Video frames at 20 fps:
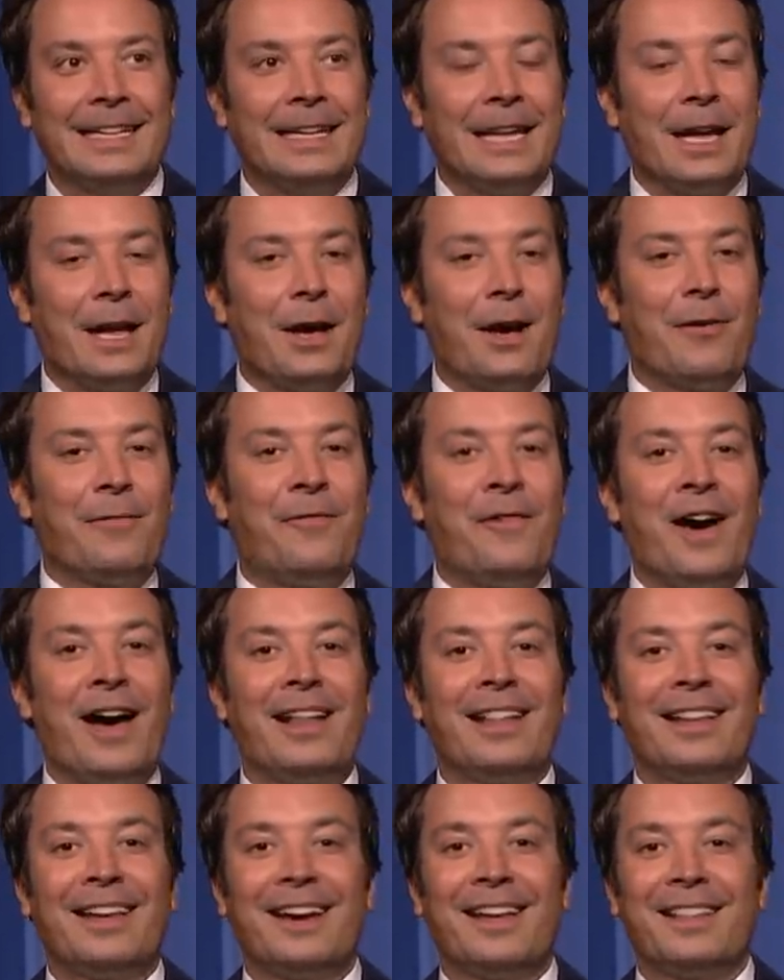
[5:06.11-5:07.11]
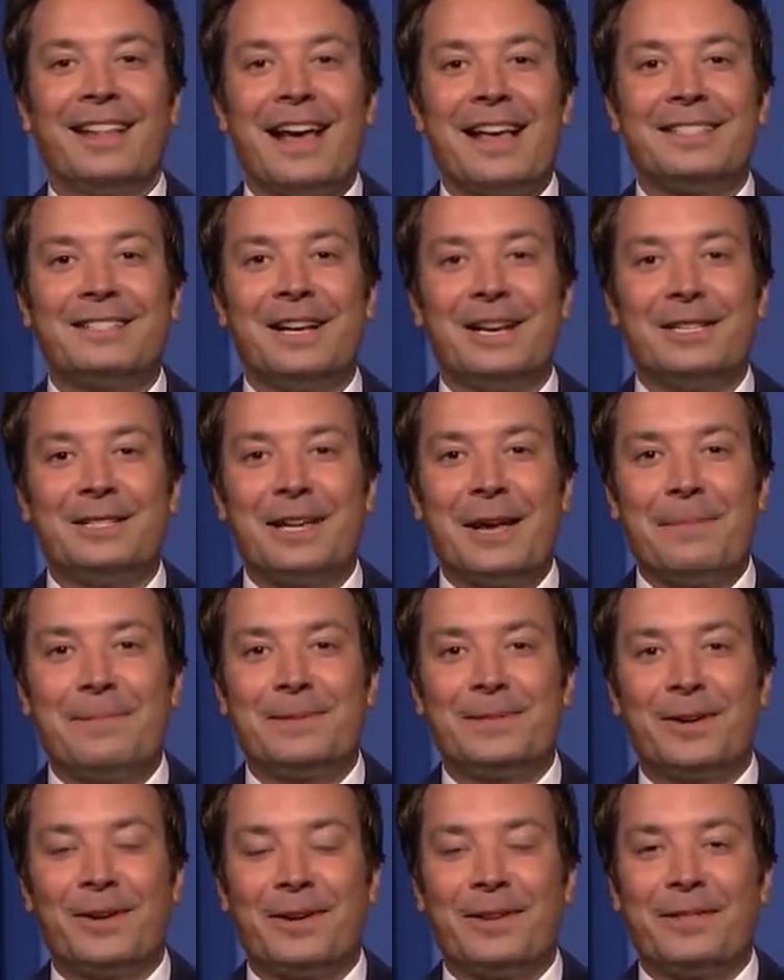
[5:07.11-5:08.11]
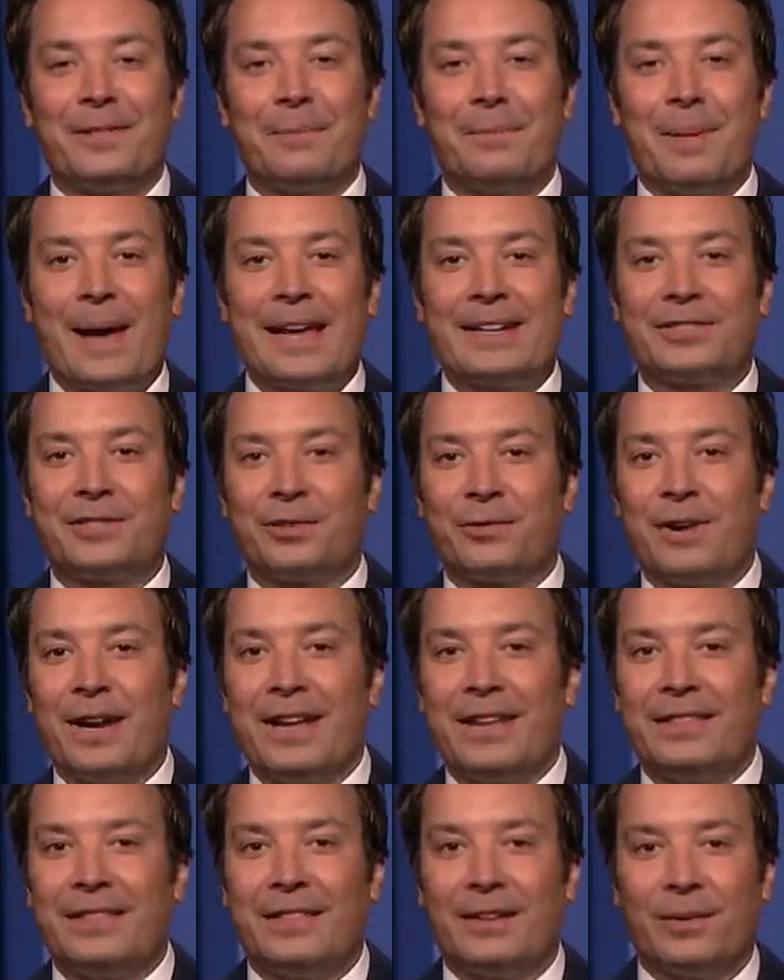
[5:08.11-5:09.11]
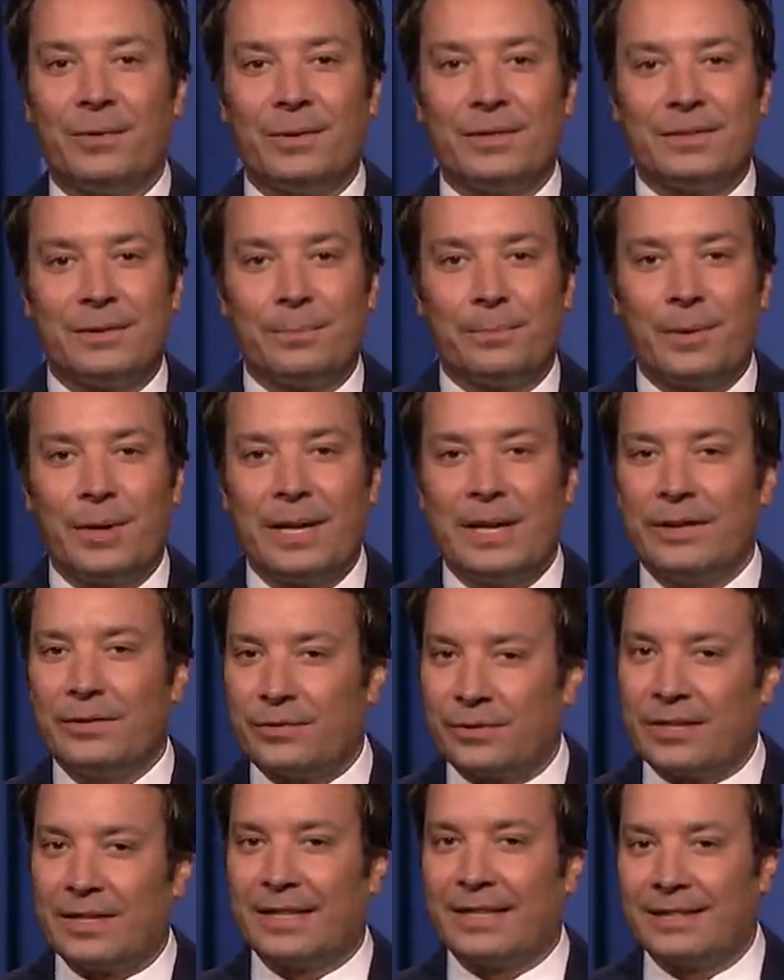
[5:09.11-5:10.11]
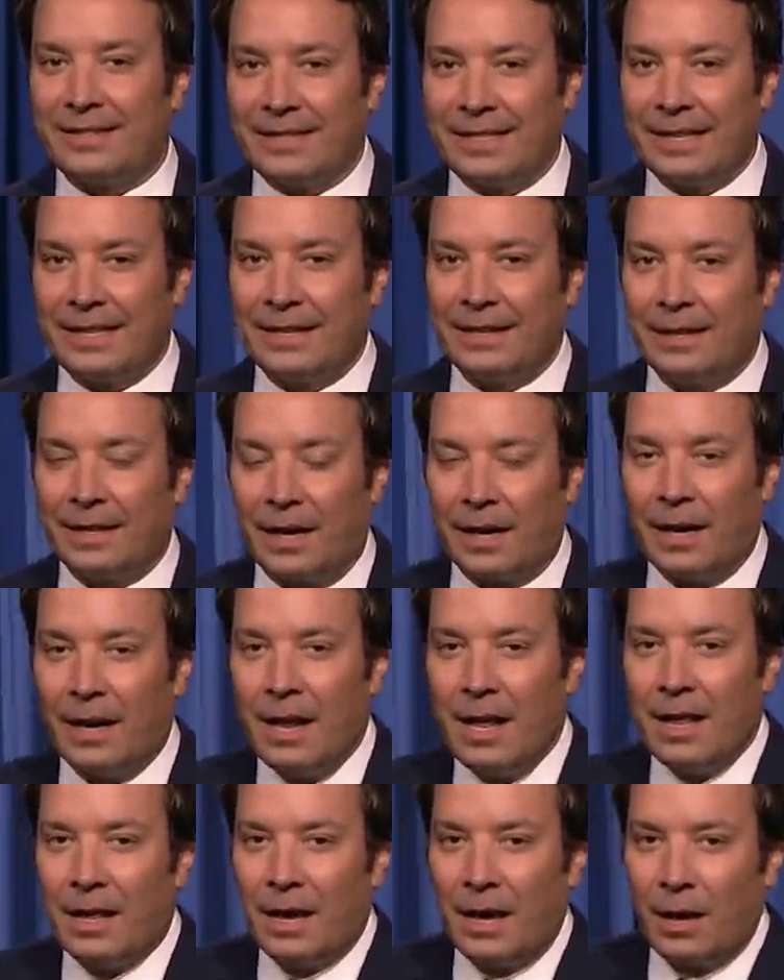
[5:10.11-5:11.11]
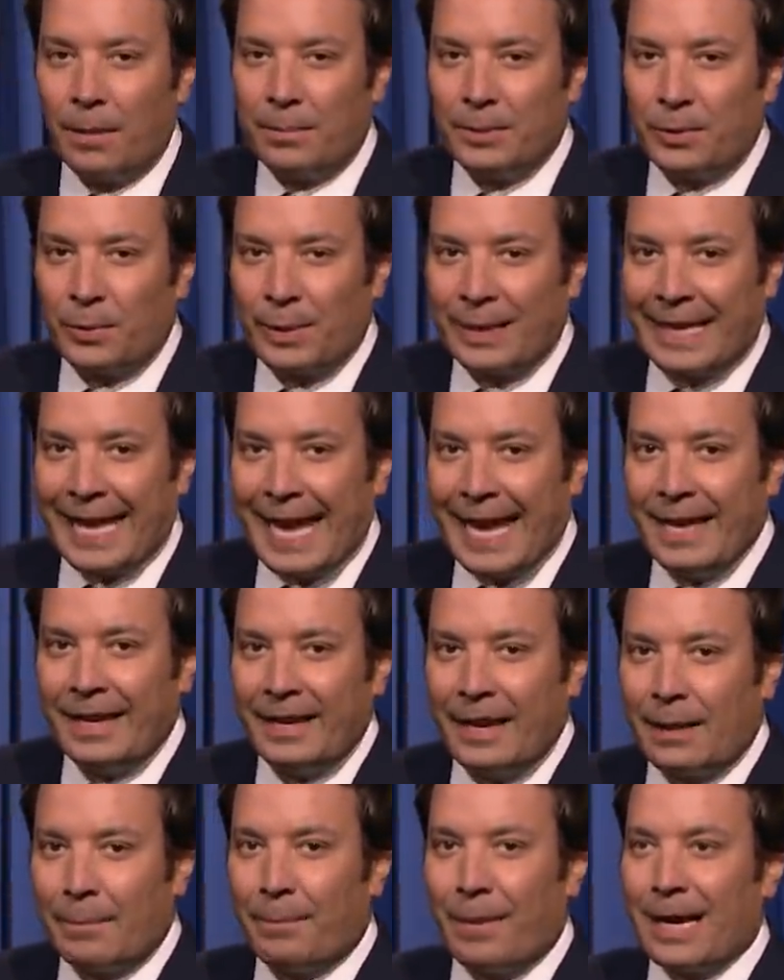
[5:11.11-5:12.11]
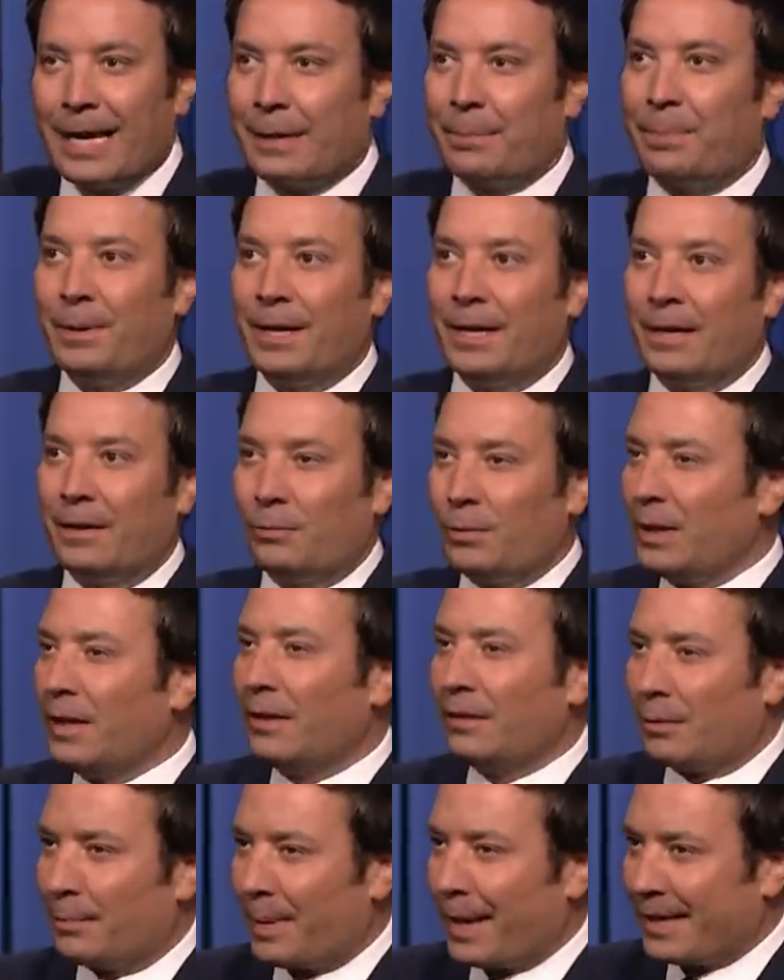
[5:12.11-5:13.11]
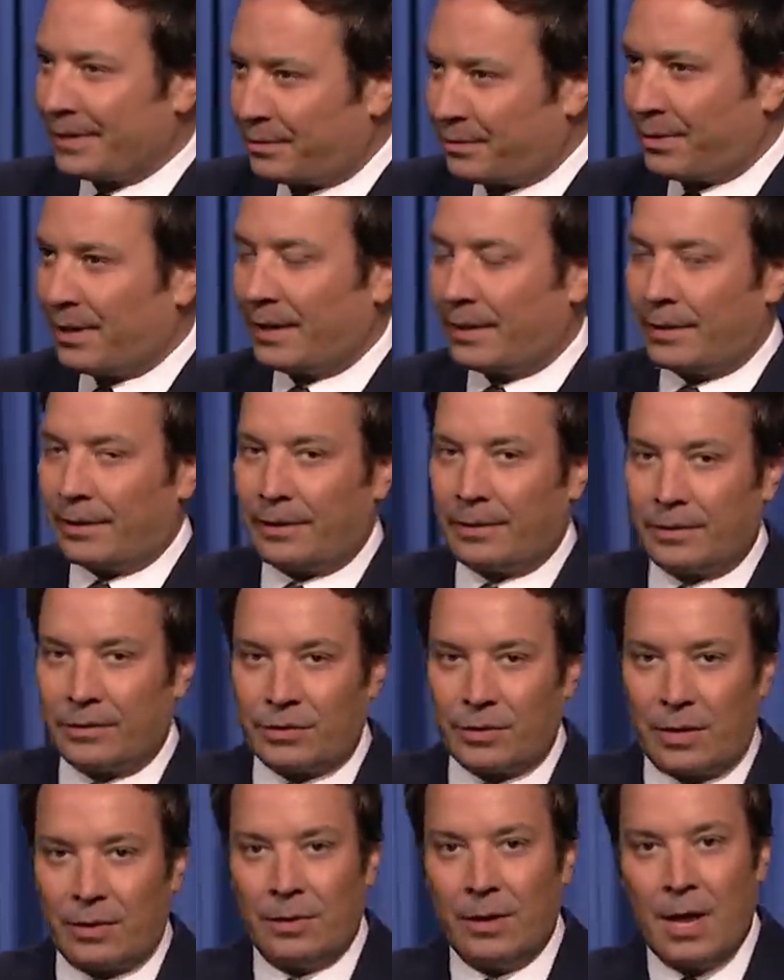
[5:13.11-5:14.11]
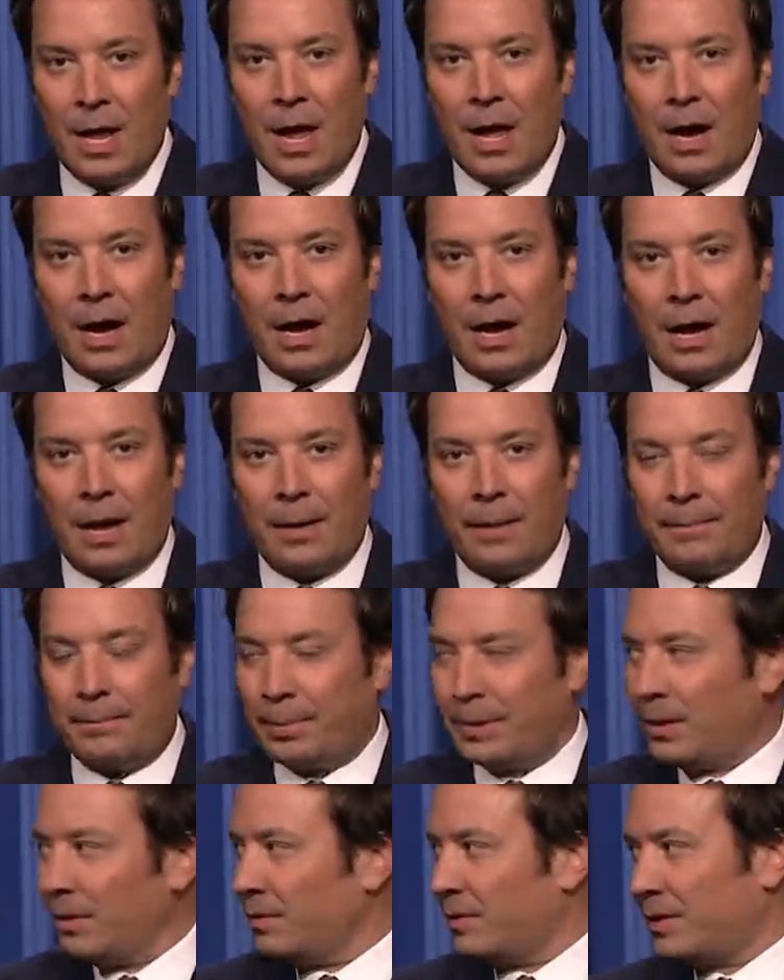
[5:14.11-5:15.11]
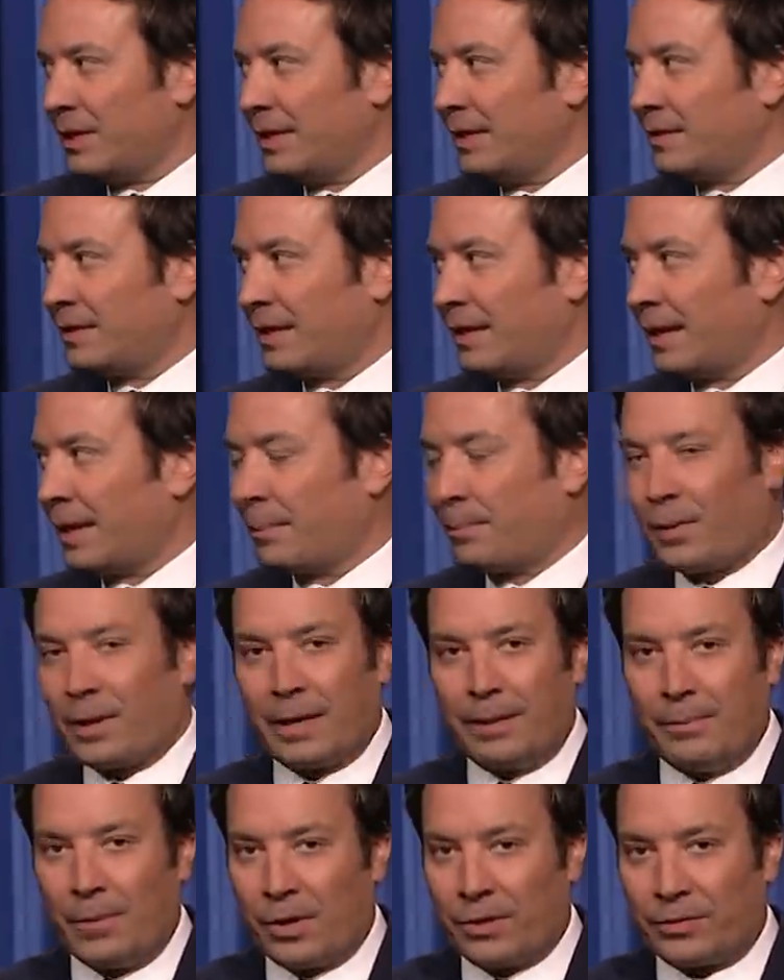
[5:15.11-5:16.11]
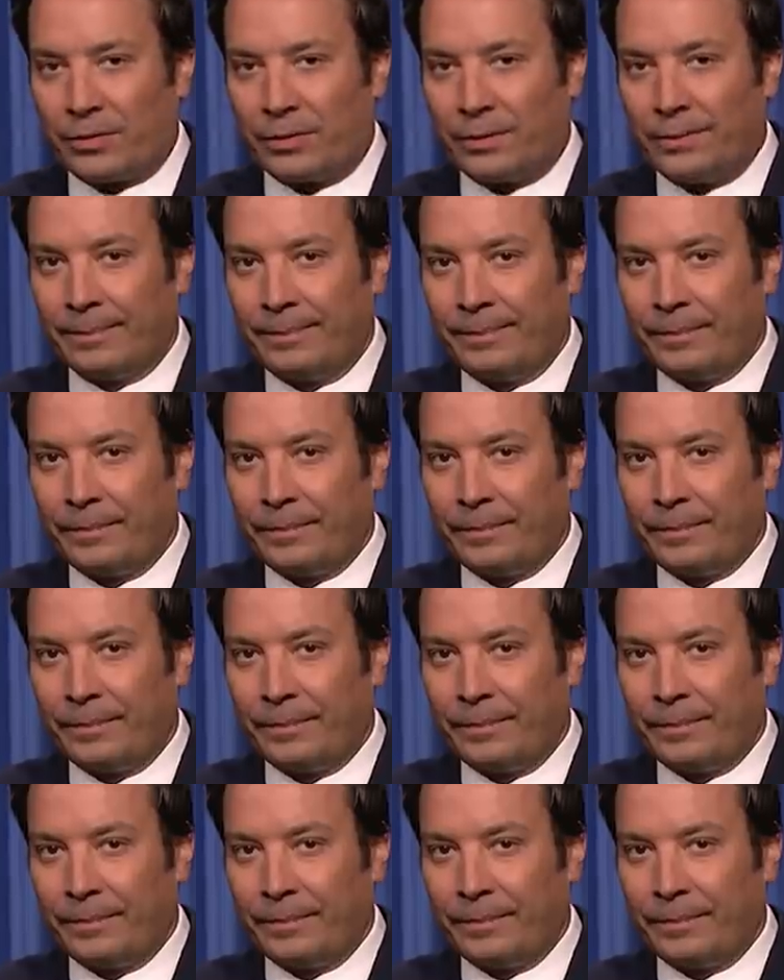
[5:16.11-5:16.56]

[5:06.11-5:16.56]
Uh, finally, on last night's episode of The Bachelorette, there was some pretty interesting scene uh, uh, between Katie and Mike P. We love The Bachelorette here on the show. Uh, but those scenes can get pretty emotional.